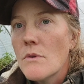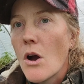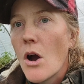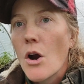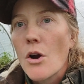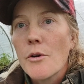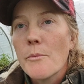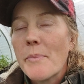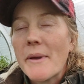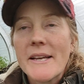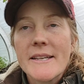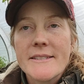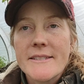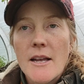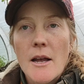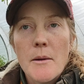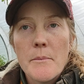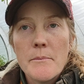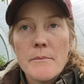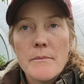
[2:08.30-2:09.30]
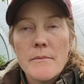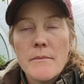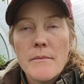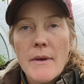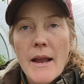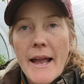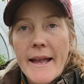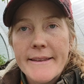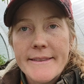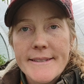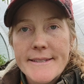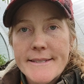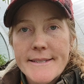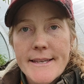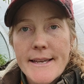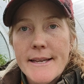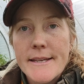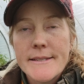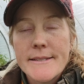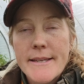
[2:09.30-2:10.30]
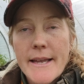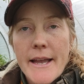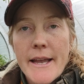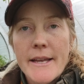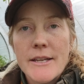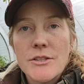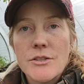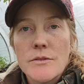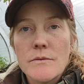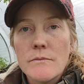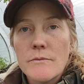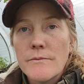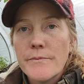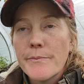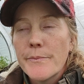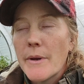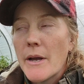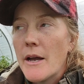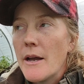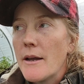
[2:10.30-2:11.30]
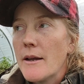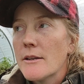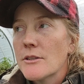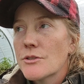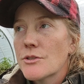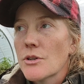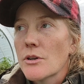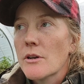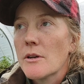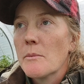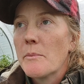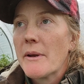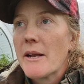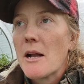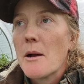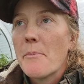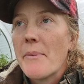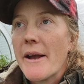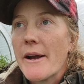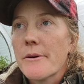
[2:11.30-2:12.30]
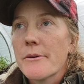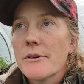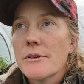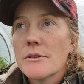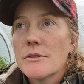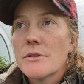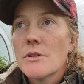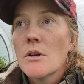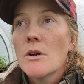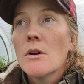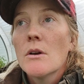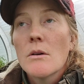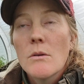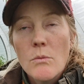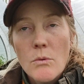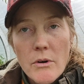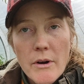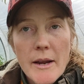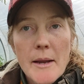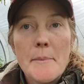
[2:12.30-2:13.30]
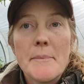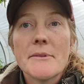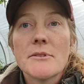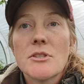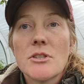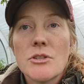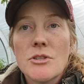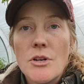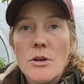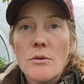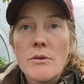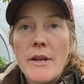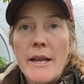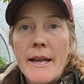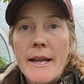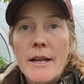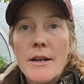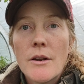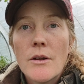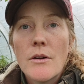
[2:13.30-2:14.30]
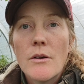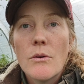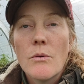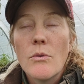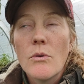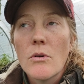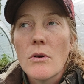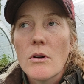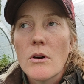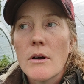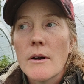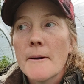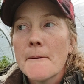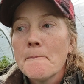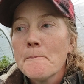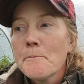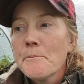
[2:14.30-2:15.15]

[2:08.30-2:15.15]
aren't picked up at the CSA during pickup hours, we're able to donate. Or